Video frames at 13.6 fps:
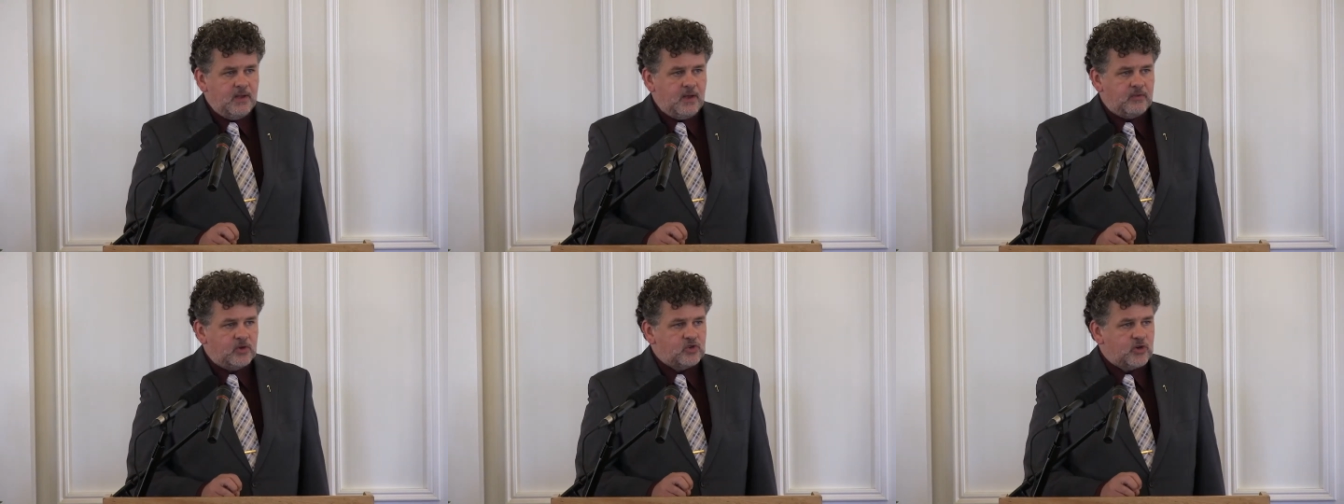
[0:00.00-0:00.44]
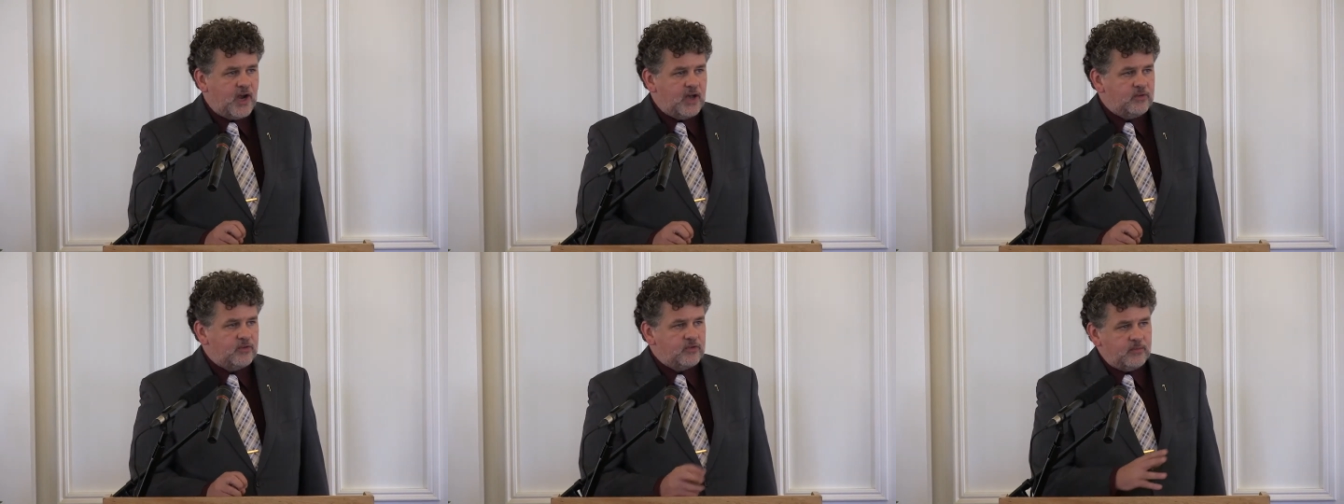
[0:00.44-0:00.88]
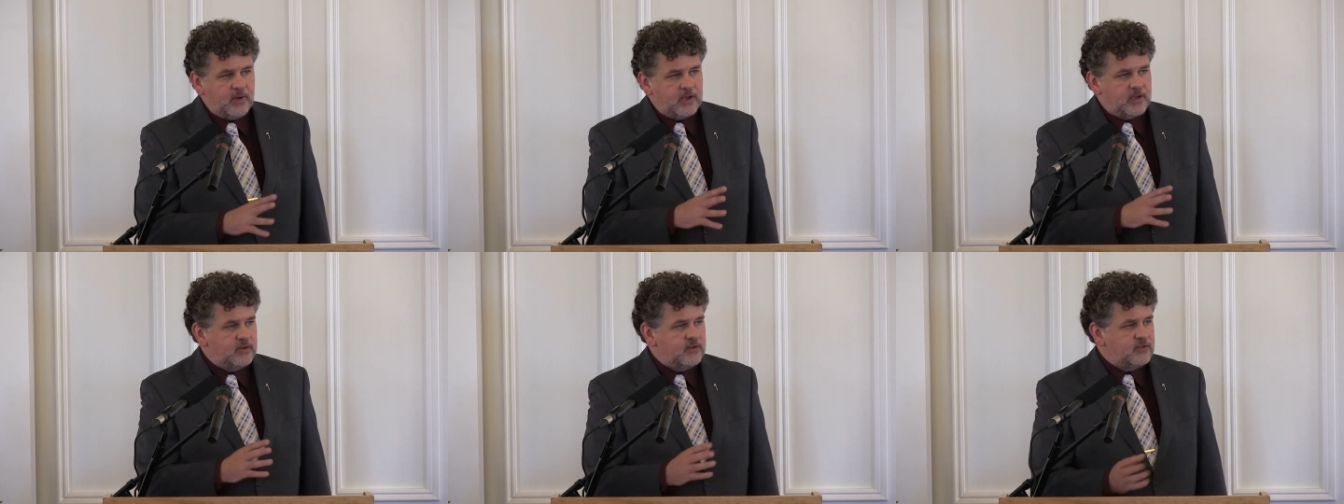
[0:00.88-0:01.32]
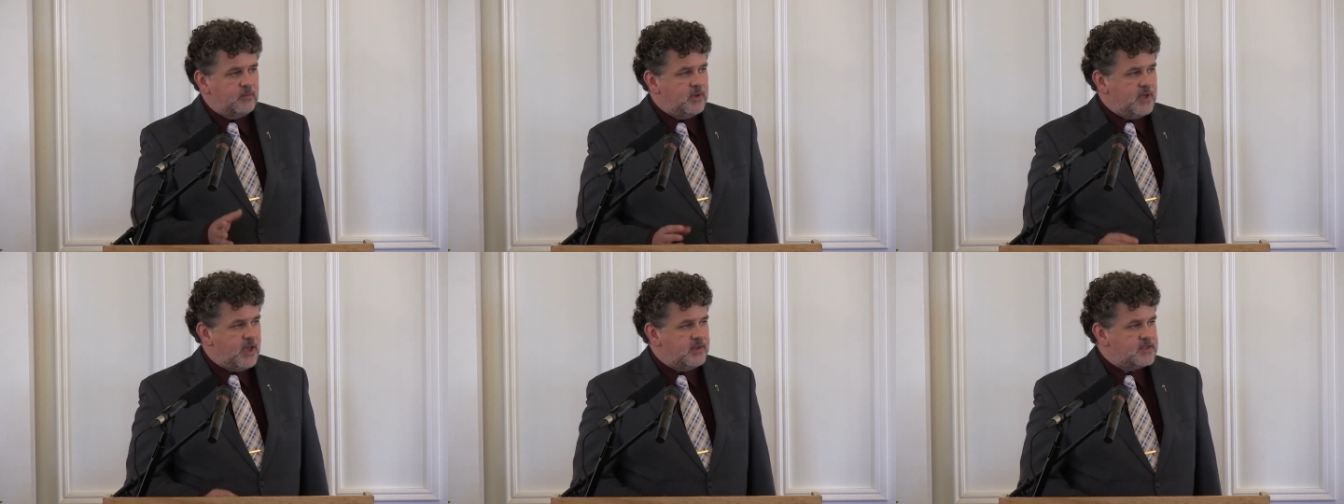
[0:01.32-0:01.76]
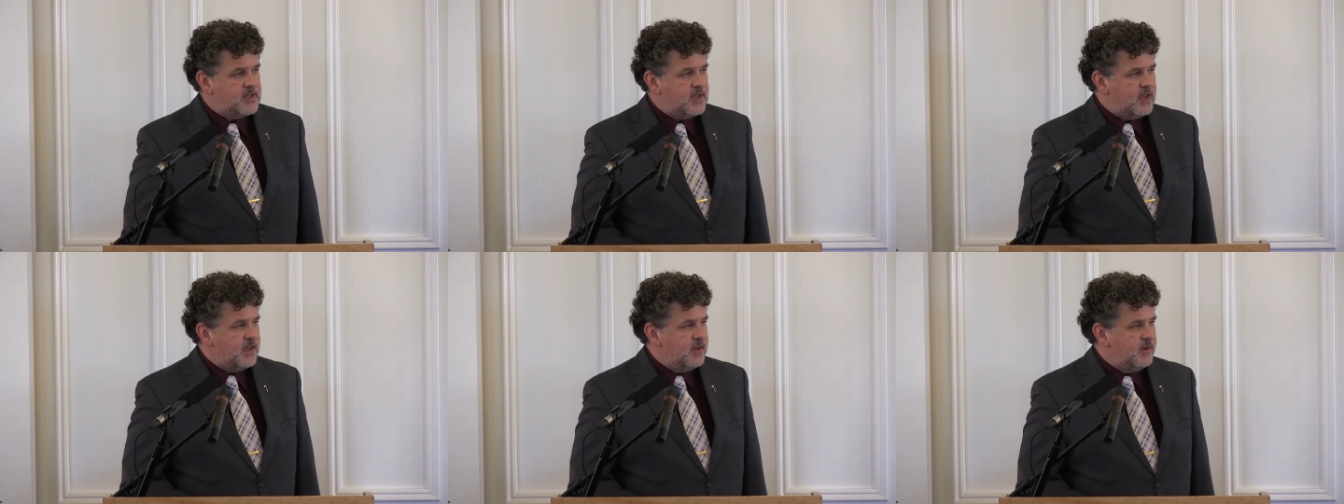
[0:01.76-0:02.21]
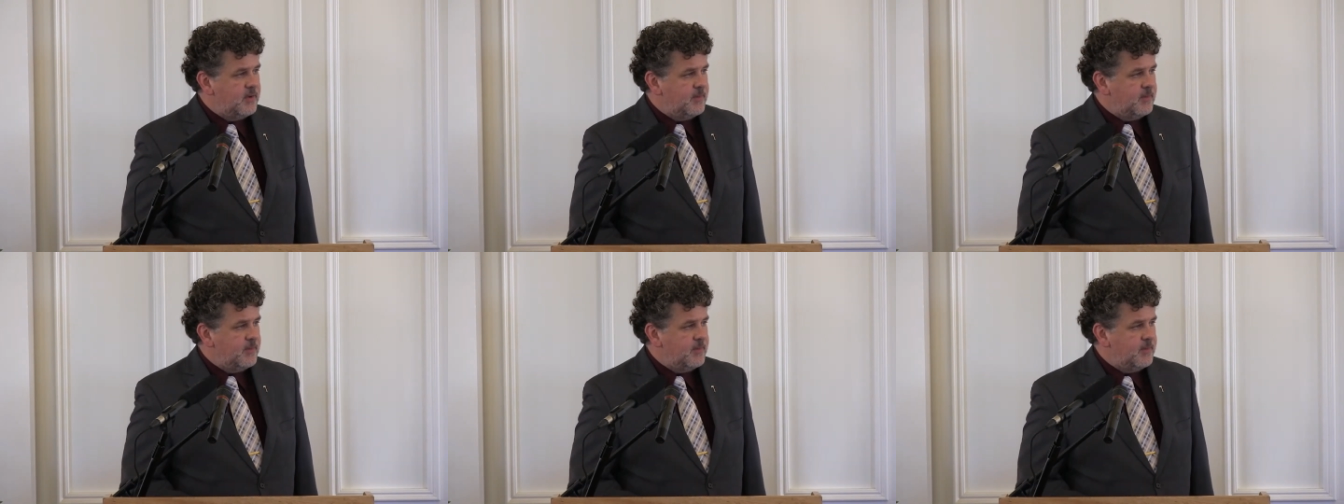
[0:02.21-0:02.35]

on their travels from Huggins to BAC.